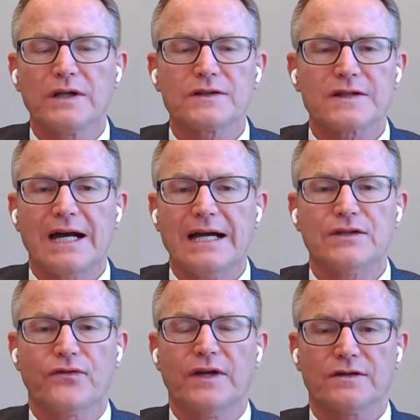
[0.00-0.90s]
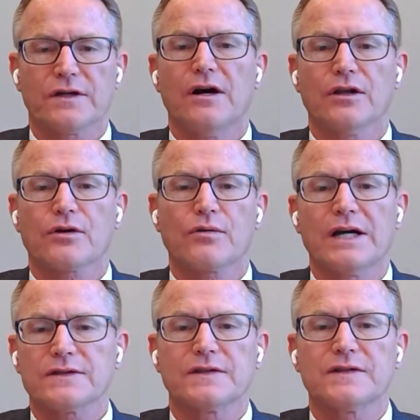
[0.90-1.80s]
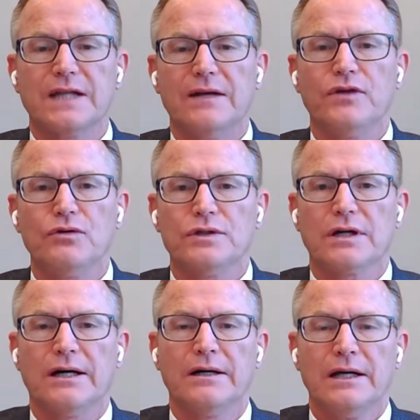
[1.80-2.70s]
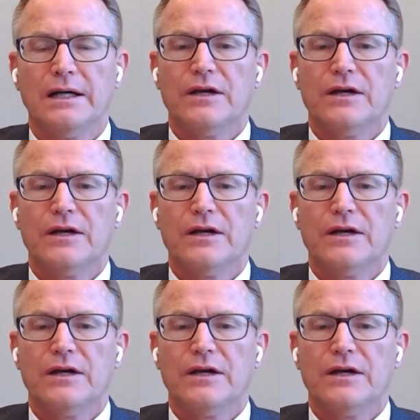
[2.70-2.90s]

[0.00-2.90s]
a one-size-fits-all across the state of Utah.